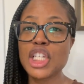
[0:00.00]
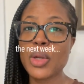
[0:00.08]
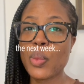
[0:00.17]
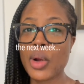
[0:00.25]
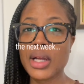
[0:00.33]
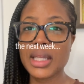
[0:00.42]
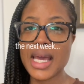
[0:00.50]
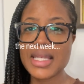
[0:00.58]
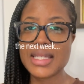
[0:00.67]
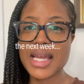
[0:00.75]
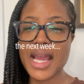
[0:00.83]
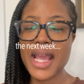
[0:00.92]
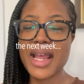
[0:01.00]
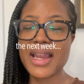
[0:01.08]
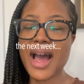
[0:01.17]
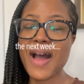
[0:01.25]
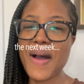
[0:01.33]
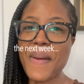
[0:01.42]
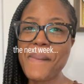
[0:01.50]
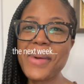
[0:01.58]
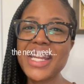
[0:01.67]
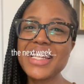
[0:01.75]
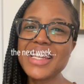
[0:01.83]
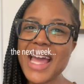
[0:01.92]
did work last night, um,
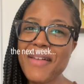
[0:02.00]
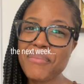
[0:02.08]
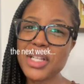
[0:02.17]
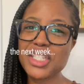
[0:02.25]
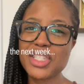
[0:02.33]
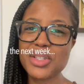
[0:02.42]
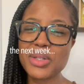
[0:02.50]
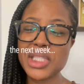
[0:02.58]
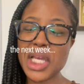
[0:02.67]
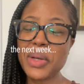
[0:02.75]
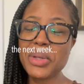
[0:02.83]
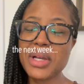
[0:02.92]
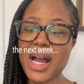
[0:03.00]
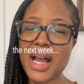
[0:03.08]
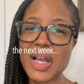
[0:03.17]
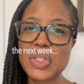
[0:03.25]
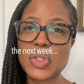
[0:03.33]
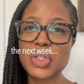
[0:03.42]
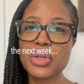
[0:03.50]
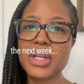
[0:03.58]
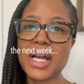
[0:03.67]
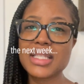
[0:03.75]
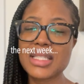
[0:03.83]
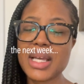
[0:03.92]
but I didn't have much to tell you guys or show you
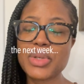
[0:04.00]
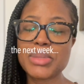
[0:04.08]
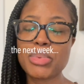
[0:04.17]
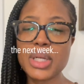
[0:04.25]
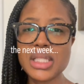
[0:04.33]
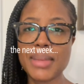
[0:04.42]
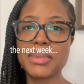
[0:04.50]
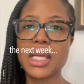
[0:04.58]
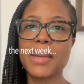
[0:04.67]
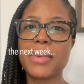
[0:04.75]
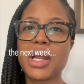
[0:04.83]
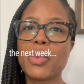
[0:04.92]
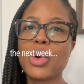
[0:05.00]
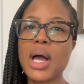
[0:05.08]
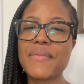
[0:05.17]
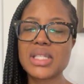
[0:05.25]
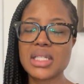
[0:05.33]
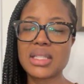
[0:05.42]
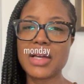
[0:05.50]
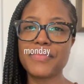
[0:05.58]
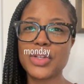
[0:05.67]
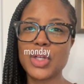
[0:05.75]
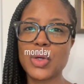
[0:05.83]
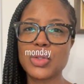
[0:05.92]
guys because I was precepting, but I will have a sit-down
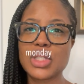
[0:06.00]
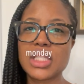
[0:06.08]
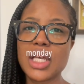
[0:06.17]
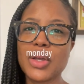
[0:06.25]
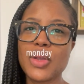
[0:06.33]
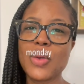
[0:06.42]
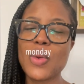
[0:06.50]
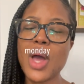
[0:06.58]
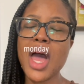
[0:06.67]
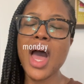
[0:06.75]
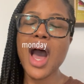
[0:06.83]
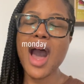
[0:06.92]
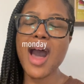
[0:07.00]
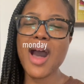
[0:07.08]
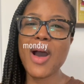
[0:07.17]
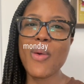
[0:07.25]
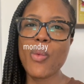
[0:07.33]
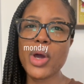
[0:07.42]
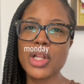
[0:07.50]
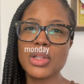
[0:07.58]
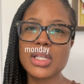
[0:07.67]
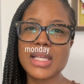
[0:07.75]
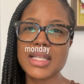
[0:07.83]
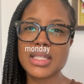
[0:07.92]
video to tell you uh, what it
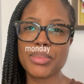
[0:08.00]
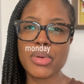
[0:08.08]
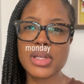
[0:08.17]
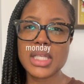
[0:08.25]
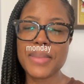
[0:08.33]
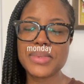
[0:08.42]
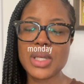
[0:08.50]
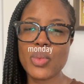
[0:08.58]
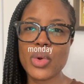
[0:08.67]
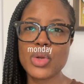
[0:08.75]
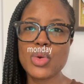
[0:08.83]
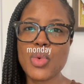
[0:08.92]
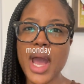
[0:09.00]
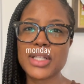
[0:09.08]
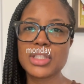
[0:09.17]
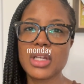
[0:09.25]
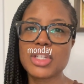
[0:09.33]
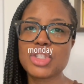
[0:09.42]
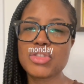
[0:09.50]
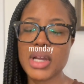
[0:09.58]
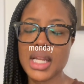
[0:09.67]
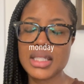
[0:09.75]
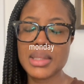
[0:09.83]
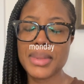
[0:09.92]
looks like to precept someone who actually is
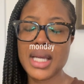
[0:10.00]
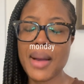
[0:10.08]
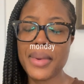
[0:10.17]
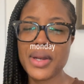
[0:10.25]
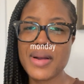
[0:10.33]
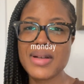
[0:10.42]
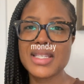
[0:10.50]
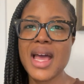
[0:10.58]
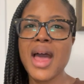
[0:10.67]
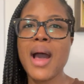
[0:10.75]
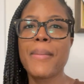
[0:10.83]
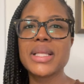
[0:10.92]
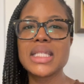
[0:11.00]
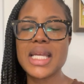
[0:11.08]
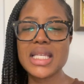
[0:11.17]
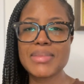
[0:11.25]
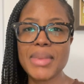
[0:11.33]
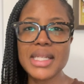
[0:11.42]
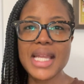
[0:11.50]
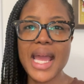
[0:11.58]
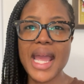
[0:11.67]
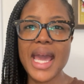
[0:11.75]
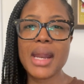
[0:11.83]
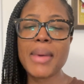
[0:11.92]
training to become a nurse. But today is
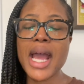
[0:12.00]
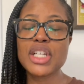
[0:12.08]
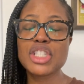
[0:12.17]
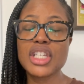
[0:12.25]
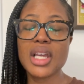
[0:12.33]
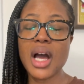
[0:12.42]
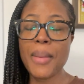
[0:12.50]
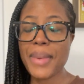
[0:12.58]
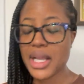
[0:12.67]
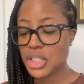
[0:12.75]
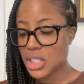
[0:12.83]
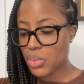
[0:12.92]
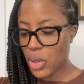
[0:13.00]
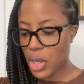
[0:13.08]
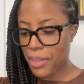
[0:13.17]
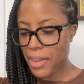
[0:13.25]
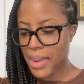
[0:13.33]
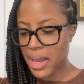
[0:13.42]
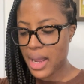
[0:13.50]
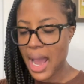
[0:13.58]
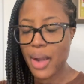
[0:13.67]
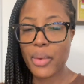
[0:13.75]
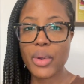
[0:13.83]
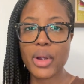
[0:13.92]
Monday, and I'm actually up. I just woke up about an
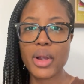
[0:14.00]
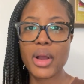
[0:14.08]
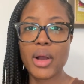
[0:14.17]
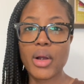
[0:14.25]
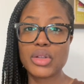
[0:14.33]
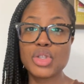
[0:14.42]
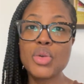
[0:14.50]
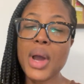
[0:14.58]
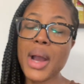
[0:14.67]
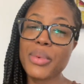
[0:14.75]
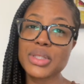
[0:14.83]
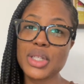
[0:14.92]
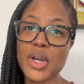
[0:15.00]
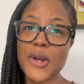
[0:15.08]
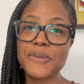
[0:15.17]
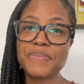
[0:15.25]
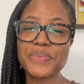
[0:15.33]
hour or two hours ago,